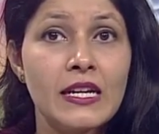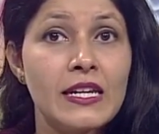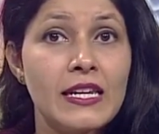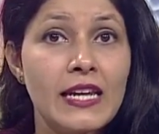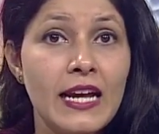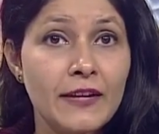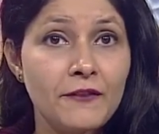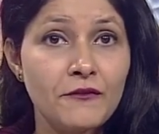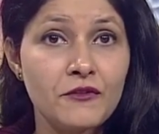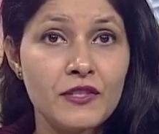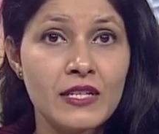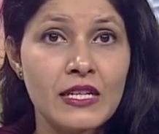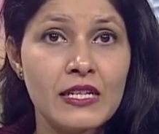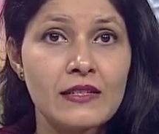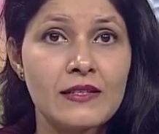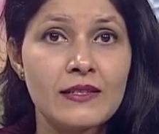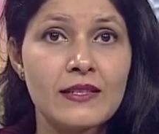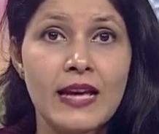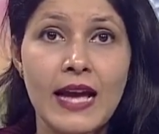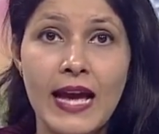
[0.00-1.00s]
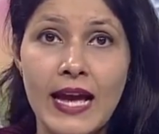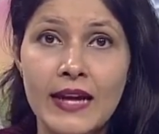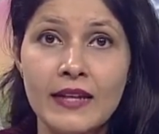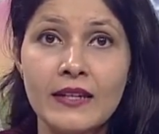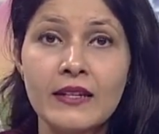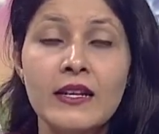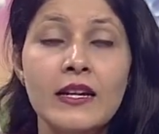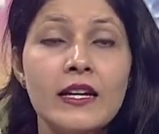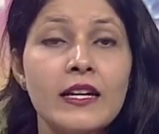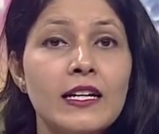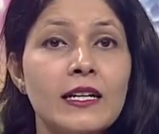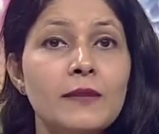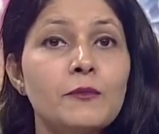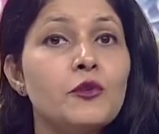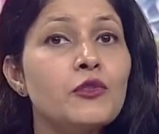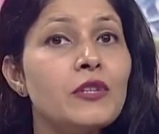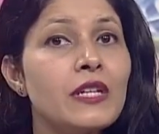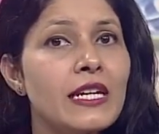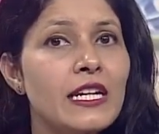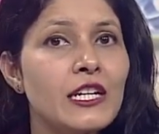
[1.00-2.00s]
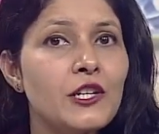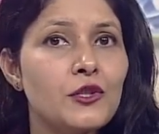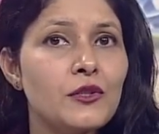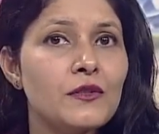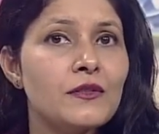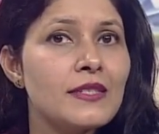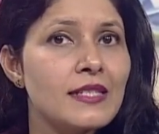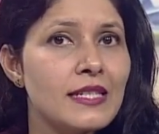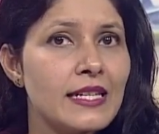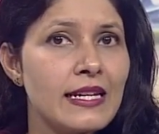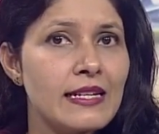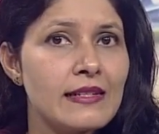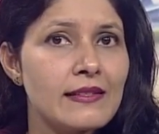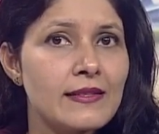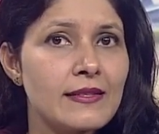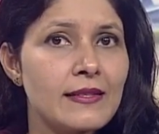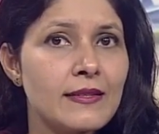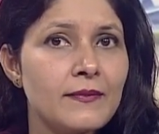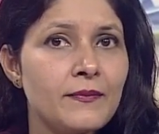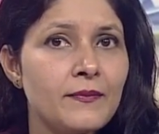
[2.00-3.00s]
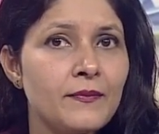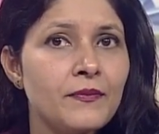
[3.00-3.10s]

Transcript: life skills and communication skills.